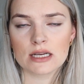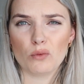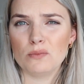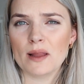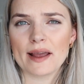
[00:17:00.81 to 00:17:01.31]

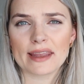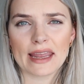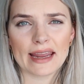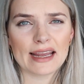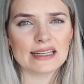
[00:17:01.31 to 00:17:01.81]
No
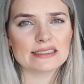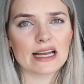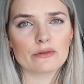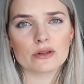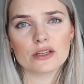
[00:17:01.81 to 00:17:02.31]
blankets.
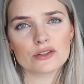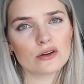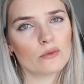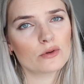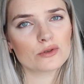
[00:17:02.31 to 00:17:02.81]
I really
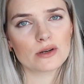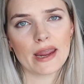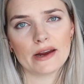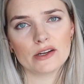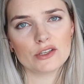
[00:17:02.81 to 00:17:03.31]
don't want to
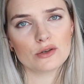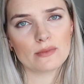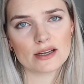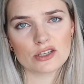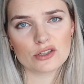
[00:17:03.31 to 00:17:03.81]
carry too
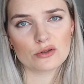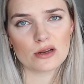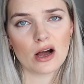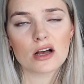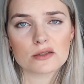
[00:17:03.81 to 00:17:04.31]
much into
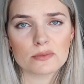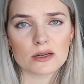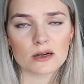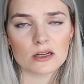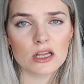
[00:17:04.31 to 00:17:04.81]
the
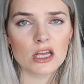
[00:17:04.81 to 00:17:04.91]
hospital.